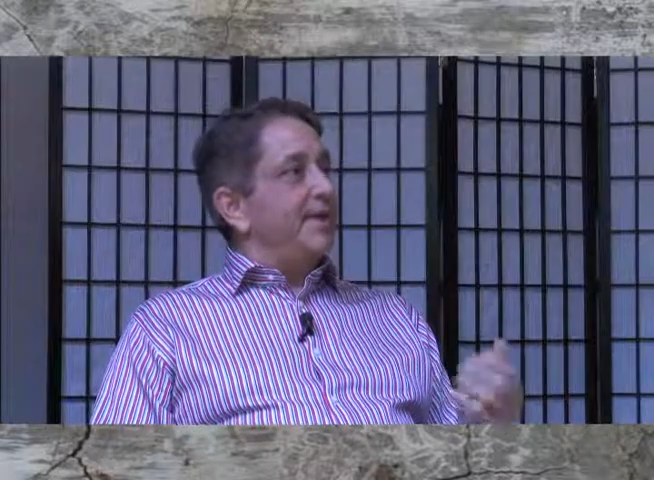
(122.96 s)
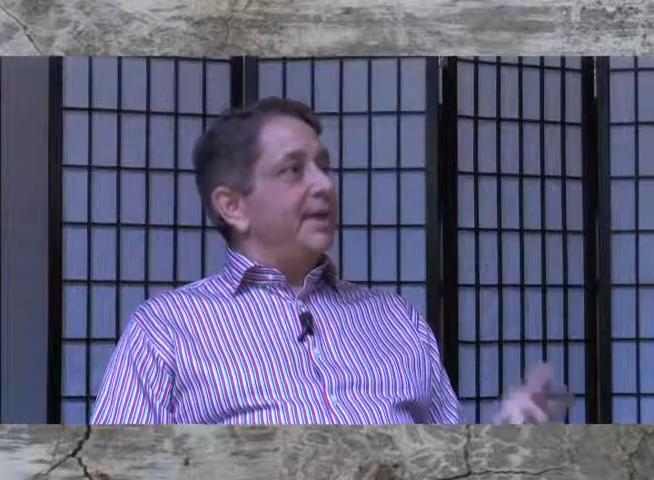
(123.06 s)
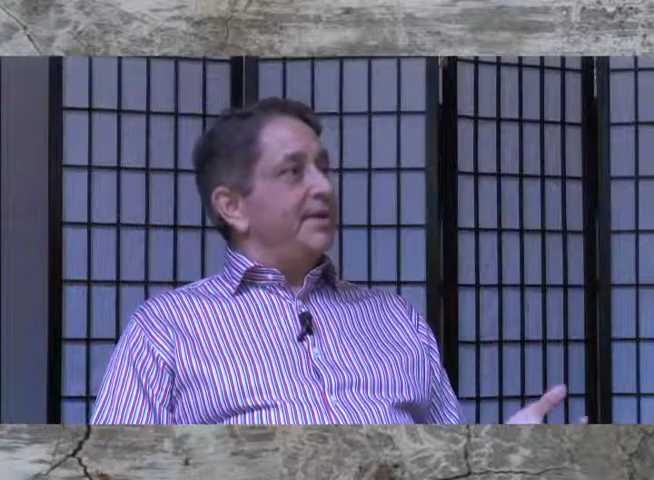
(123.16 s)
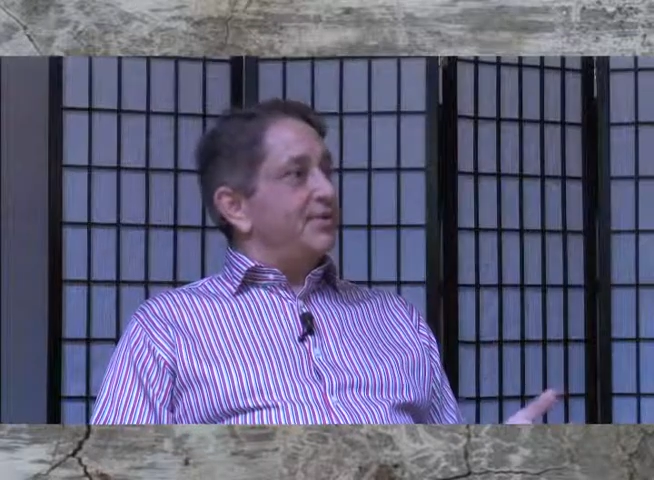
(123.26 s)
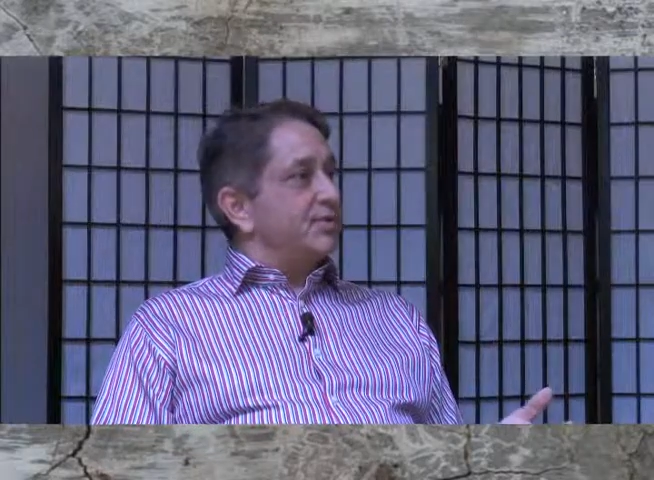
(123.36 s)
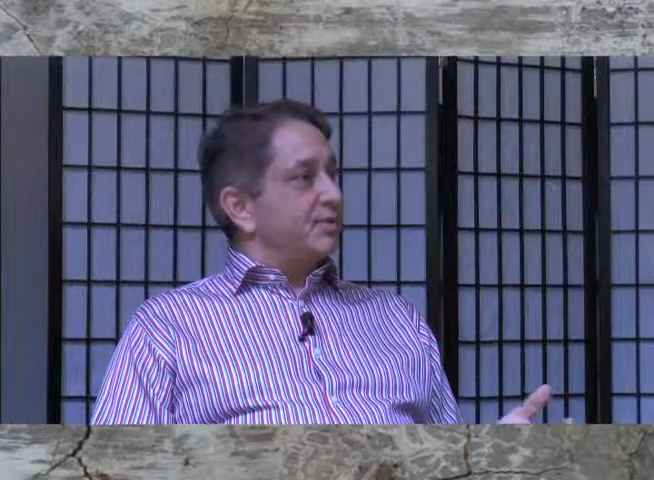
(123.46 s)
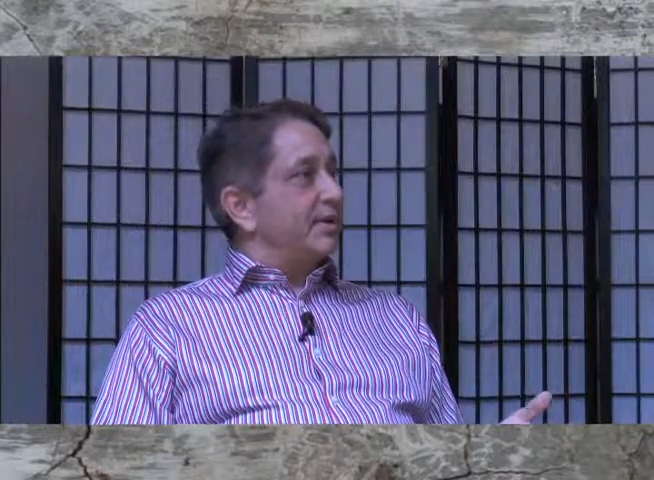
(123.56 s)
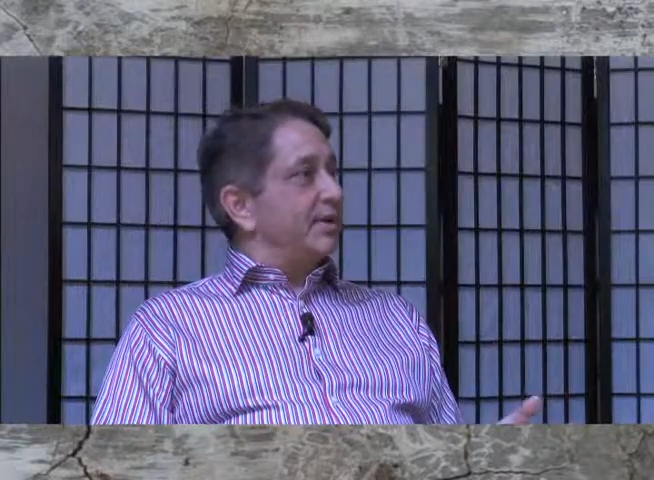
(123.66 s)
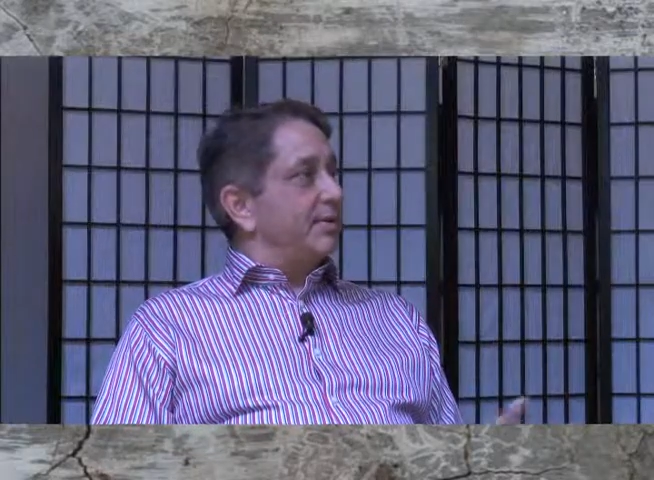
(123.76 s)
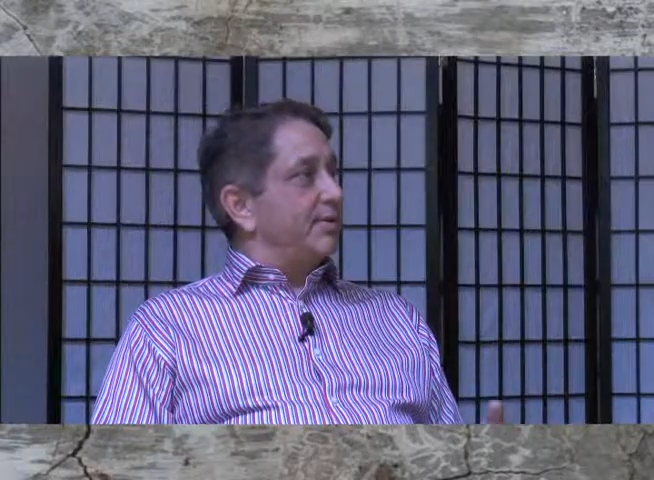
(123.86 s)
cases,
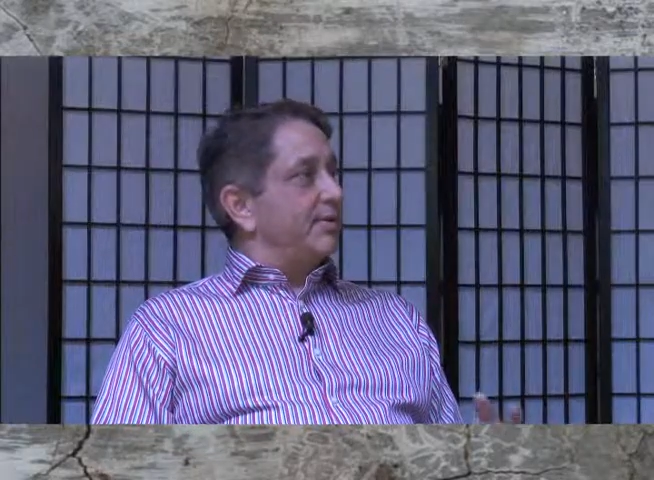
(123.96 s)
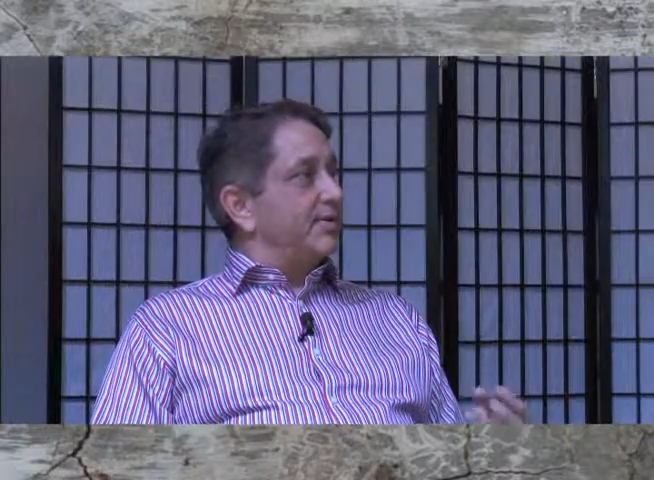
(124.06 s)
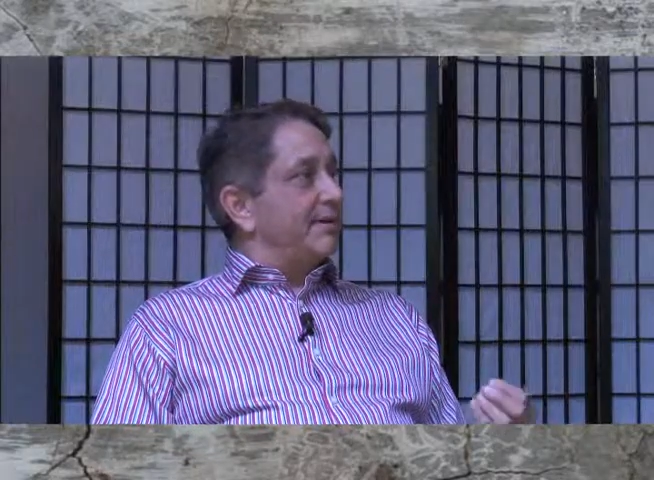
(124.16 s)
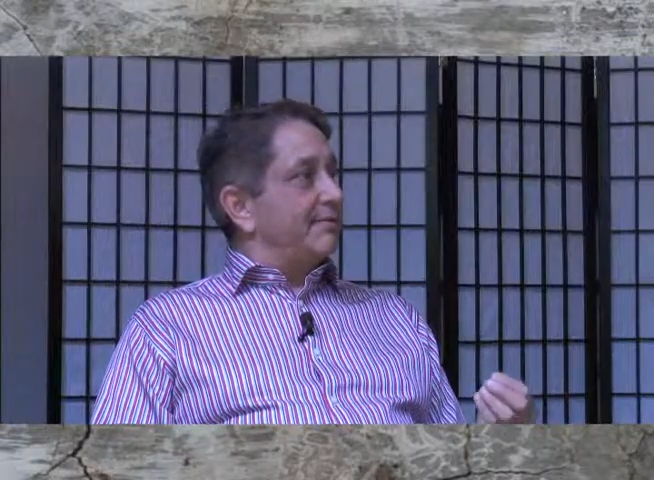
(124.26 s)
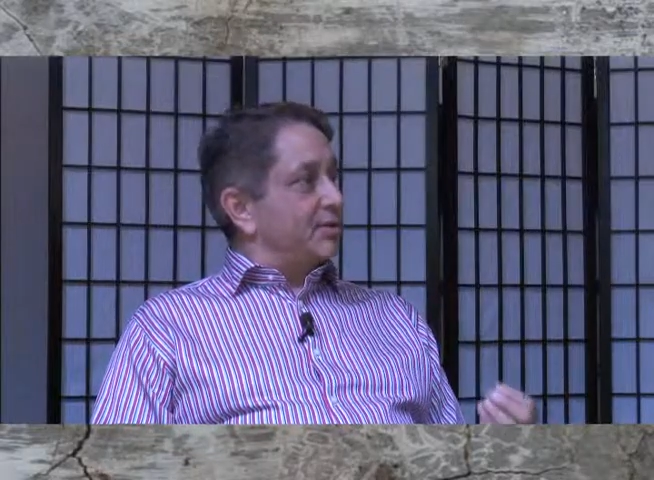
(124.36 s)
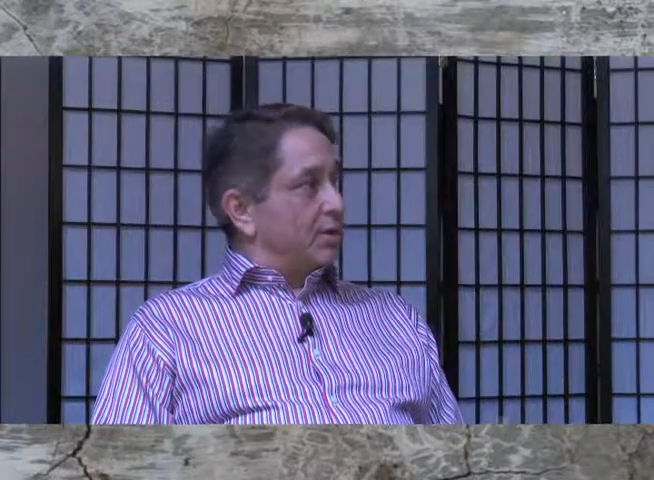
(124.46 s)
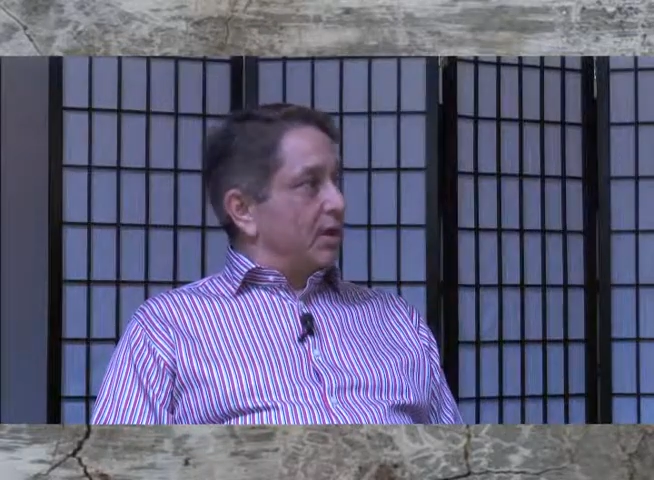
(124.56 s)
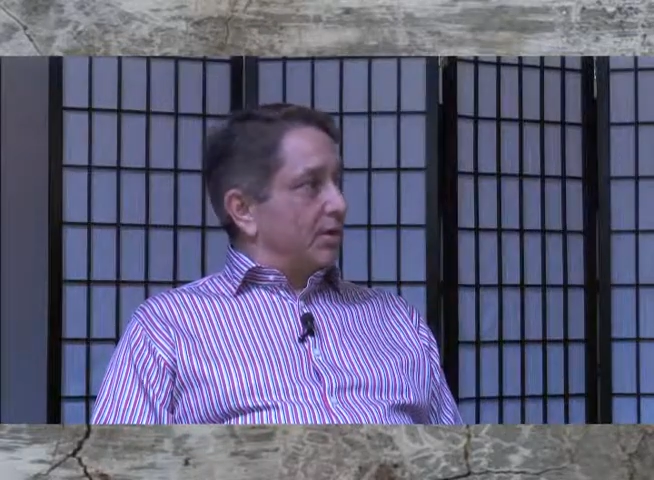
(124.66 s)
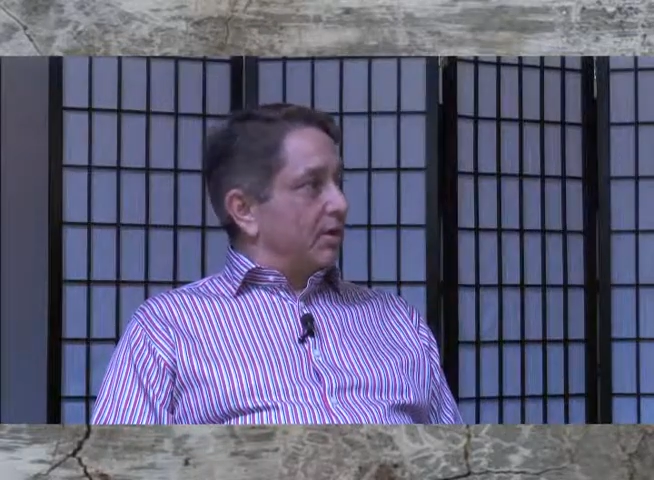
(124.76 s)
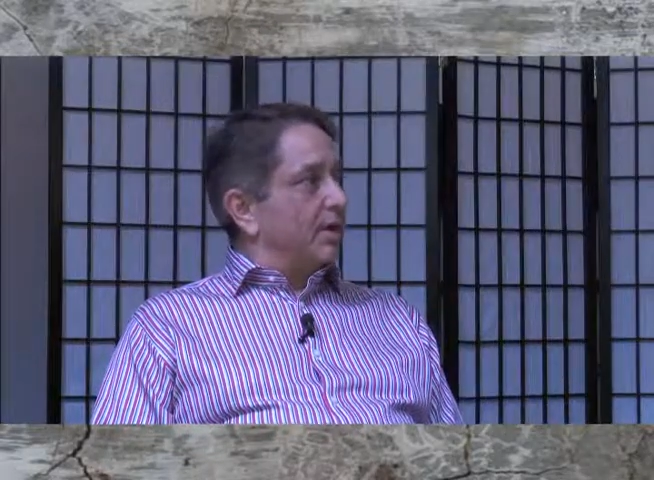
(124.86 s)
credit unions have a
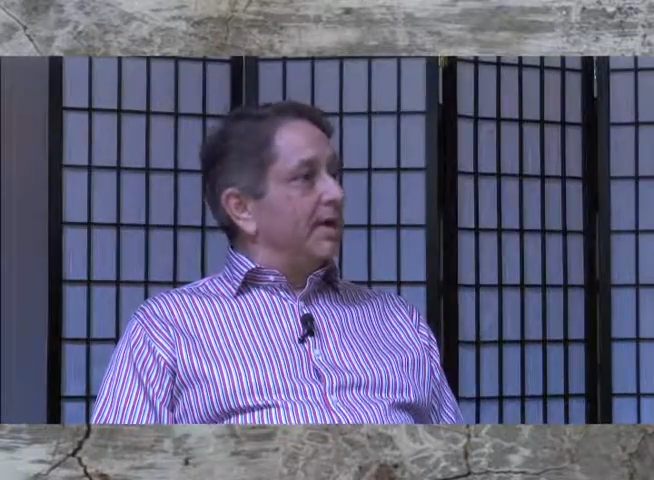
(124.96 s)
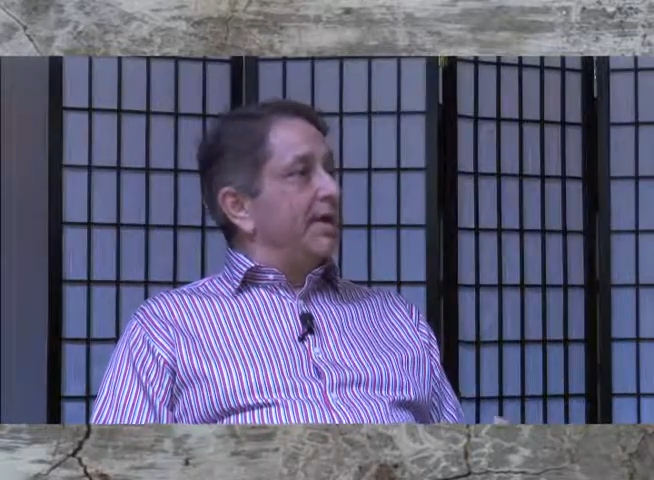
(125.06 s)
charter